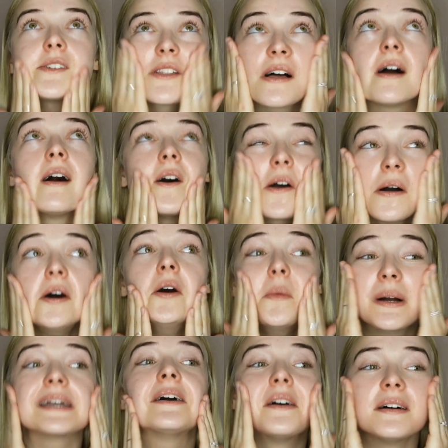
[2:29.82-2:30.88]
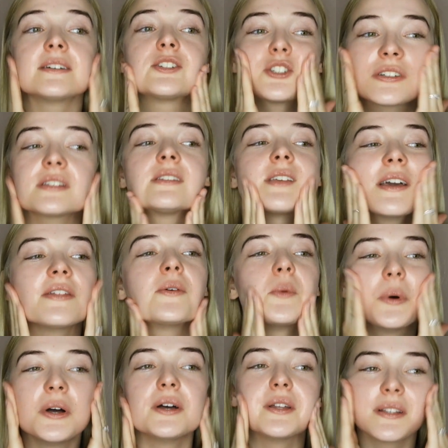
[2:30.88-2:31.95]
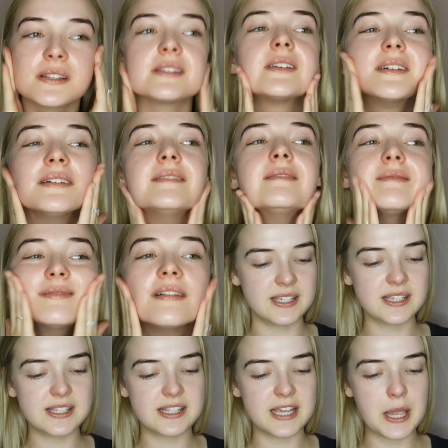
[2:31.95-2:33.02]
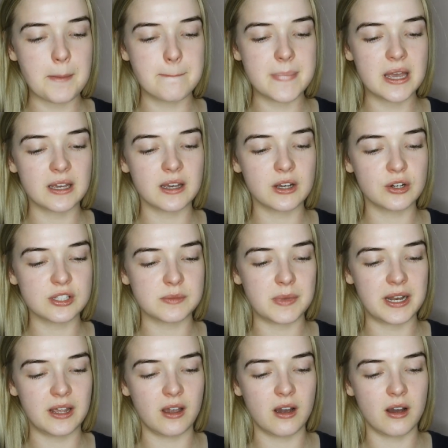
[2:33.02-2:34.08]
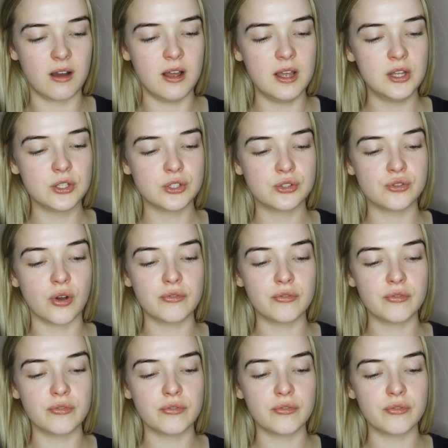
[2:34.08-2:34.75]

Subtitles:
Angela, oh my gosh, just say the words. This is the Mecca Cosmetica